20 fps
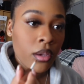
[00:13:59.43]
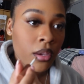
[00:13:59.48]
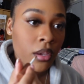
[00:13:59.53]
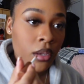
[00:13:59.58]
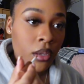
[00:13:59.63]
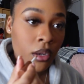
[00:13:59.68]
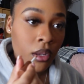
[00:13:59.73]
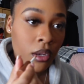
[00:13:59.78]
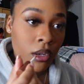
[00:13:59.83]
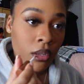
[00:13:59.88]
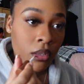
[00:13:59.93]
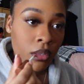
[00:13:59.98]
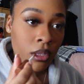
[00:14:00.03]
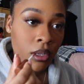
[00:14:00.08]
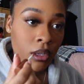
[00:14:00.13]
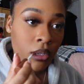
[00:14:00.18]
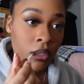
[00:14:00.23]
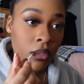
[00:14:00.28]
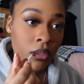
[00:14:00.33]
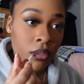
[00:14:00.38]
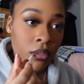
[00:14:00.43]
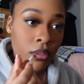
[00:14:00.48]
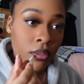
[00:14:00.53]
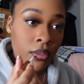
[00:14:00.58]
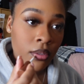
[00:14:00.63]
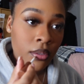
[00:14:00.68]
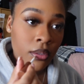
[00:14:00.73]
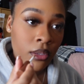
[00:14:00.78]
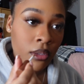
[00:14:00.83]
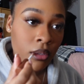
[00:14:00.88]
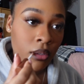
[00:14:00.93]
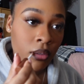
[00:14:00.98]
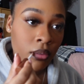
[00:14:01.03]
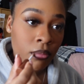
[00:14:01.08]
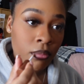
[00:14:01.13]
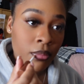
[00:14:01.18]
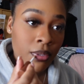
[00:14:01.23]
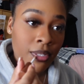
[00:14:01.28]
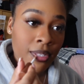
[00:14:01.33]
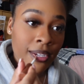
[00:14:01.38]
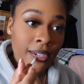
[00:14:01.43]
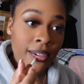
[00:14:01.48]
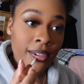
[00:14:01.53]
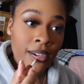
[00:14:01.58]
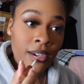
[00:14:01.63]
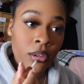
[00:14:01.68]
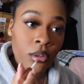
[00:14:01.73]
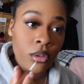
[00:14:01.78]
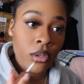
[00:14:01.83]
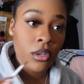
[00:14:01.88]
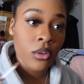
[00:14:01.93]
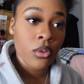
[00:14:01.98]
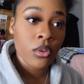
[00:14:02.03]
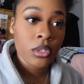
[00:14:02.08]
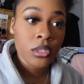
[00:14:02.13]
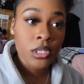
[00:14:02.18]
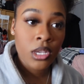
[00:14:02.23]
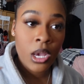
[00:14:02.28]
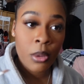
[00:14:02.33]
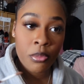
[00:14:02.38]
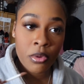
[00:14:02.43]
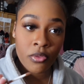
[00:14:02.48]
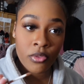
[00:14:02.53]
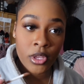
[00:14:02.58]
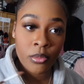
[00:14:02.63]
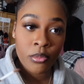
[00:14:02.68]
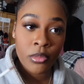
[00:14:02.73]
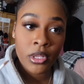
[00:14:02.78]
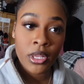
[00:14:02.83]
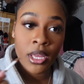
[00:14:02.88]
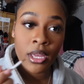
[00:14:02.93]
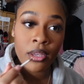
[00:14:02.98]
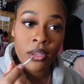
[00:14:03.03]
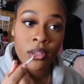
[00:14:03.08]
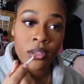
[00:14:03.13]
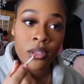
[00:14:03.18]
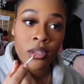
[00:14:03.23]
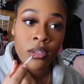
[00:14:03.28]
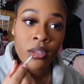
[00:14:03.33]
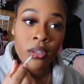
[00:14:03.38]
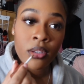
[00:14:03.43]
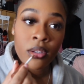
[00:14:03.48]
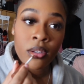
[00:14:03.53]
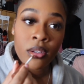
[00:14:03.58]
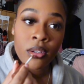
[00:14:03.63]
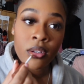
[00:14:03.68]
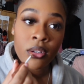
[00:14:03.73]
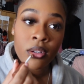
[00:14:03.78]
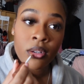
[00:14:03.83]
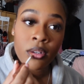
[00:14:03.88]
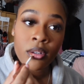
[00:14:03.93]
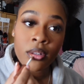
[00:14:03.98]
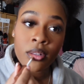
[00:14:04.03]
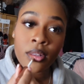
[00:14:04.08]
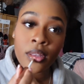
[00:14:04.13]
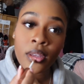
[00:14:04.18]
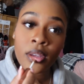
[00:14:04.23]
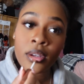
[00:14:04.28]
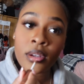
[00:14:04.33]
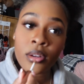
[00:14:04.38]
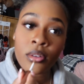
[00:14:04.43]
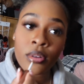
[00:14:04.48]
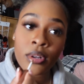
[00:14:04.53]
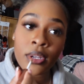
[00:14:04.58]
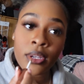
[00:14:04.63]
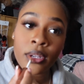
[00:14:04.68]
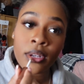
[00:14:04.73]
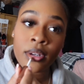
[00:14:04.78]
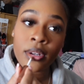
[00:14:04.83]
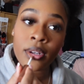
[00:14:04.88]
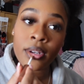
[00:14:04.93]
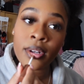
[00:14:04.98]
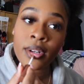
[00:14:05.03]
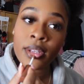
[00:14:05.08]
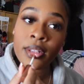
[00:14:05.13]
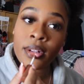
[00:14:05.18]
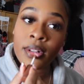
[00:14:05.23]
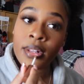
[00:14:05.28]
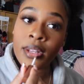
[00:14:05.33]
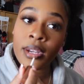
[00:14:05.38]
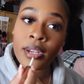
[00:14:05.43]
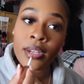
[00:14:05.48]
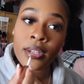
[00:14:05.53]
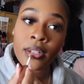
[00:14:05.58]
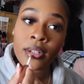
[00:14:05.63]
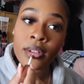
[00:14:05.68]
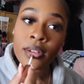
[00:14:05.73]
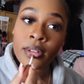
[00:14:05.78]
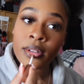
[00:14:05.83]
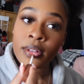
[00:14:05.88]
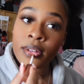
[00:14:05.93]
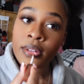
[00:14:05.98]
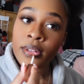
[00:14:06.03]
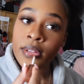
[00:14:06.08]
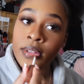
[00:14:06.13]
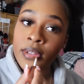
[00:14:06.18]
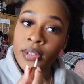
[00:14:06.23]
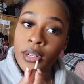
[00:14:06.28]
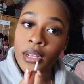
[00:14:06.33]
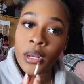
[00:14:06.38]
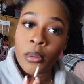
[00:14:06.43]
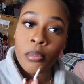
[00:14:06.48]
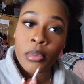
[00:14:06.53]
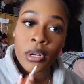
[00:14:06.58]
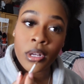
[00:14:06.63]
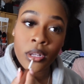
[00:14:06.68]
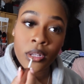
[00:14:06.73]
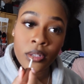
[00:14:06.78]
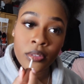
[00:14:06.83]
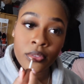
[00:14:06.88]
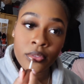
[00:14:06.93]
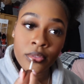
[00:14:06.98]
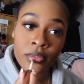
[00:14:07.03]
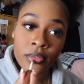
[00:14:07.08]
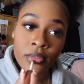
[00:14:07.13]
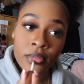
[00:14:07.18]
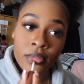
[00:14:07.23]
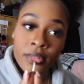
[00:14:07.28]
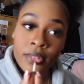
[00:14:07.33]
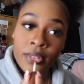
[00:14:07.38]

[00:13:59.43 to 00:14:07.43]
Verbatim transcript: And outline it again, but like not on top it, but like like create an another line above.